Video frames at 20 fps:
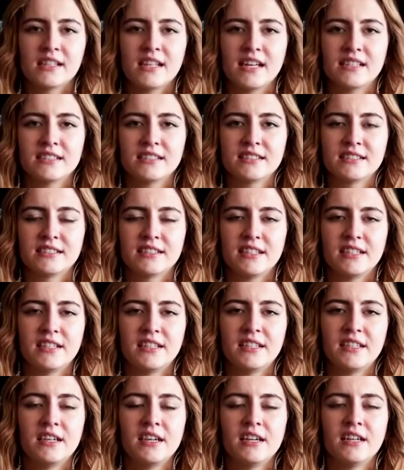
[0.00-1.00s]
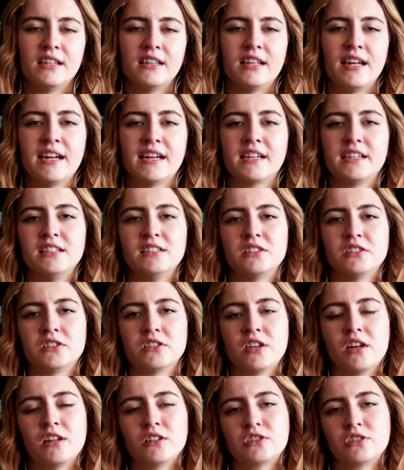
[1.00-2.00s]
classes there, like
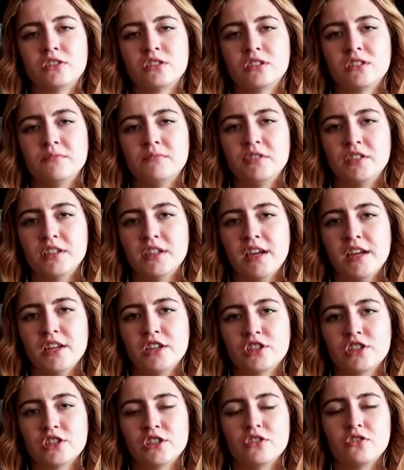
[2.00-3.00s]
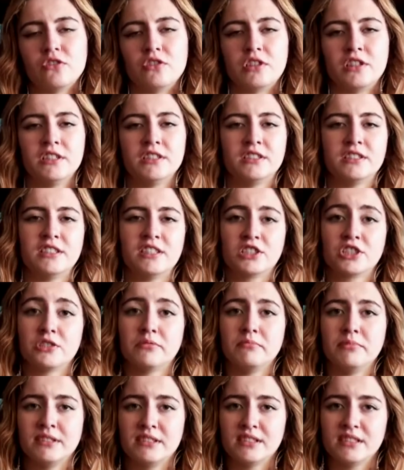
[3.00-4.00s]
intercultural communication or
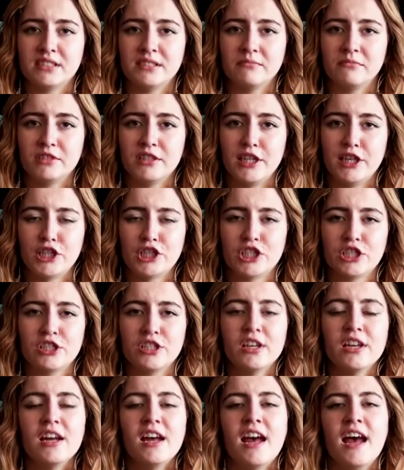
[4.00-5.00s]
international business simulation.